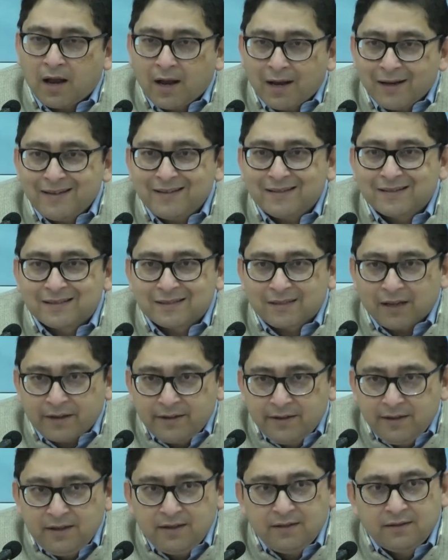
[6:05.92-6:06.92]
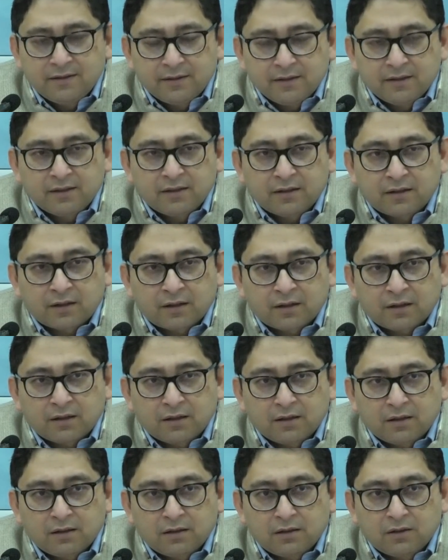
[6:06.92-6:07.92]
I studied
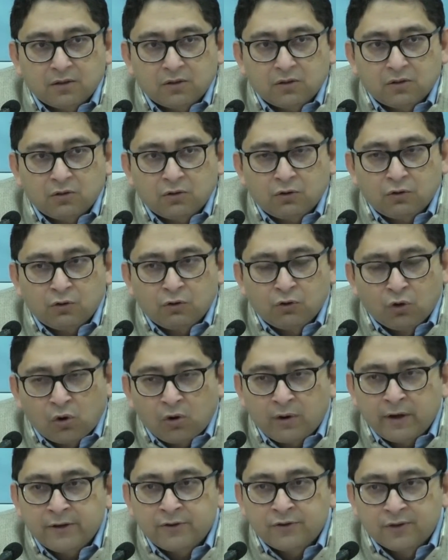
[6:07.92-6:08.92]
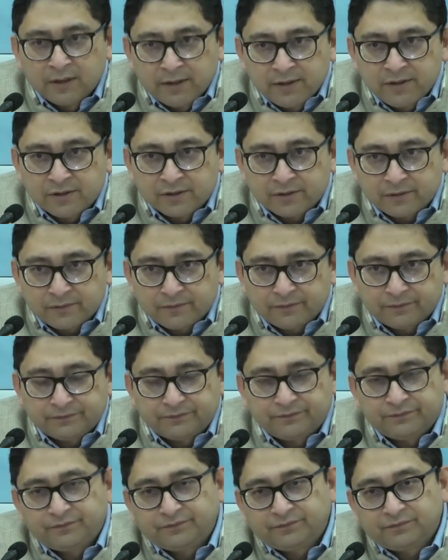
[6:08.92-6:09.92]
law and religion,
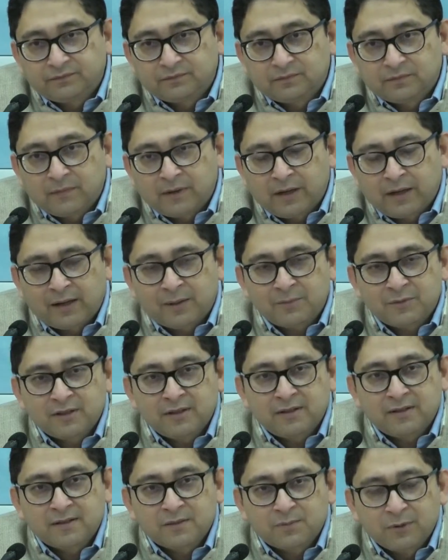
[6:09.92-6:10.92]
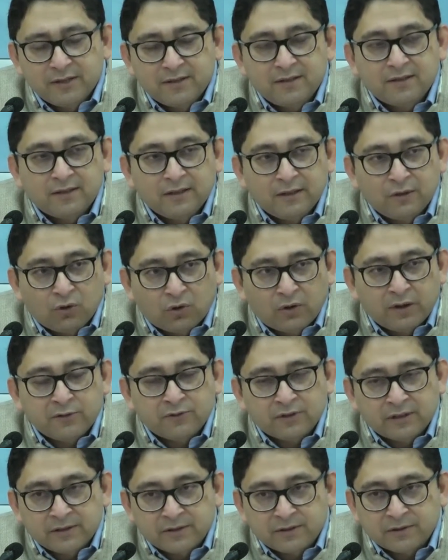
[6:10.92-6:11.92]
and I'm saying explicitly law
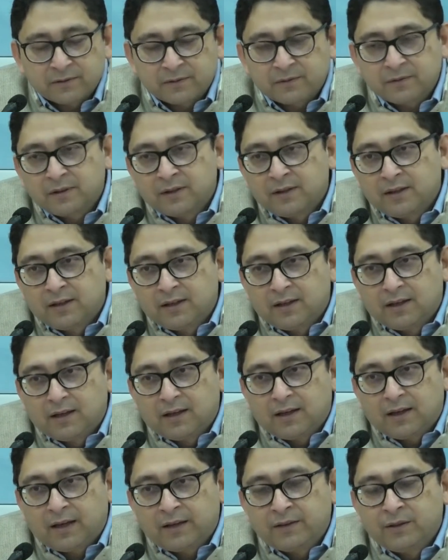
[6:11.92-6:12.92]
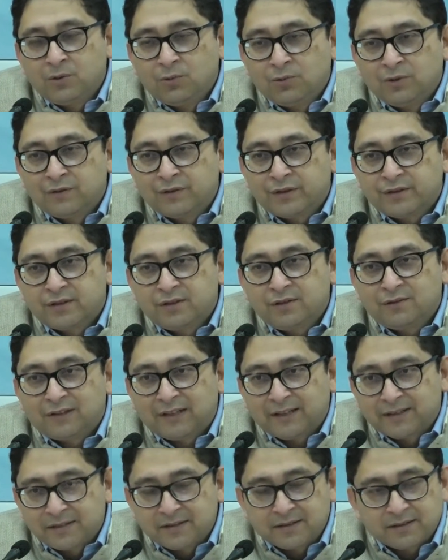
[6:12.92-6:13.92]
and religion, at the University of
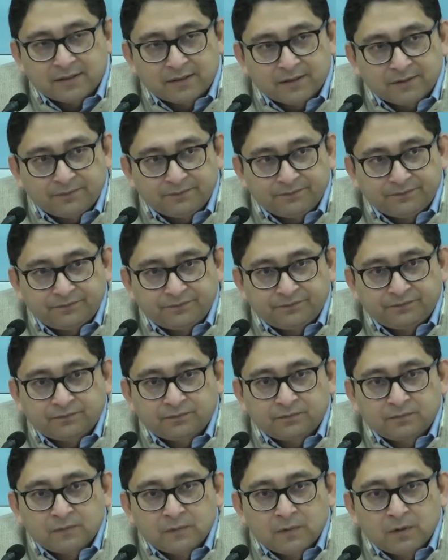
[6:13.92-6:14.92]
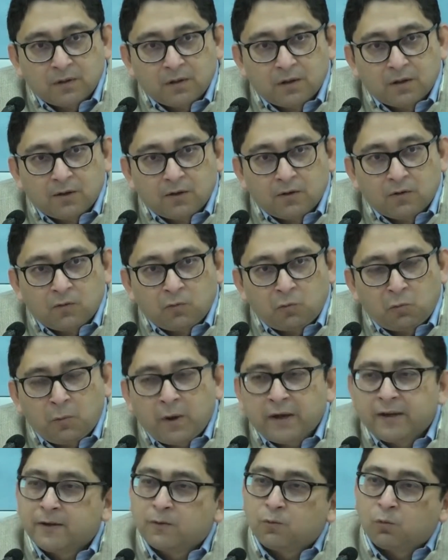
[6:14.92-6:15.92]
Leicester,
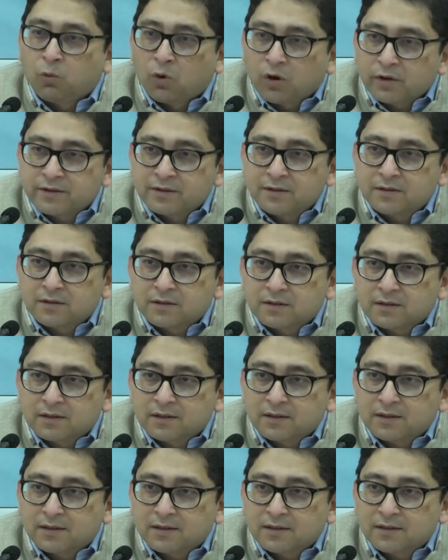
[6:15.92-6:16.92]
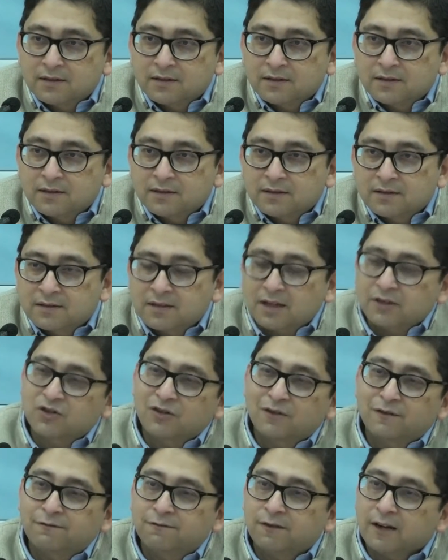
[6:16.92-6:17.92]
when it wasn't
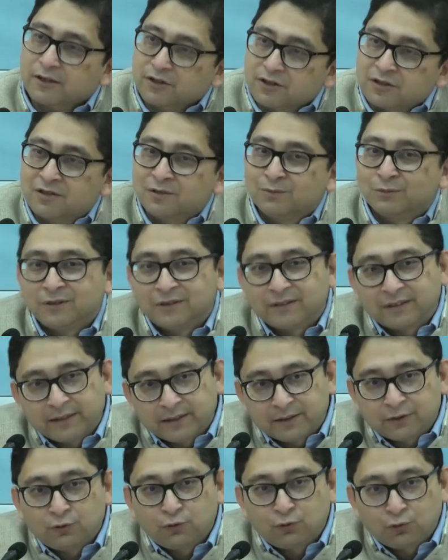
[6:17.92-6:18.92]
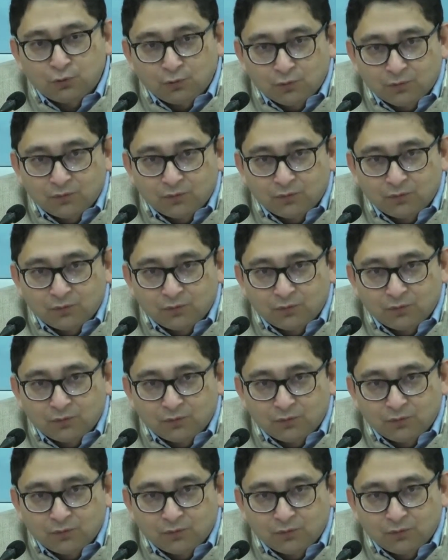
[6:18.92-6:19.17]
such a fashionable thing to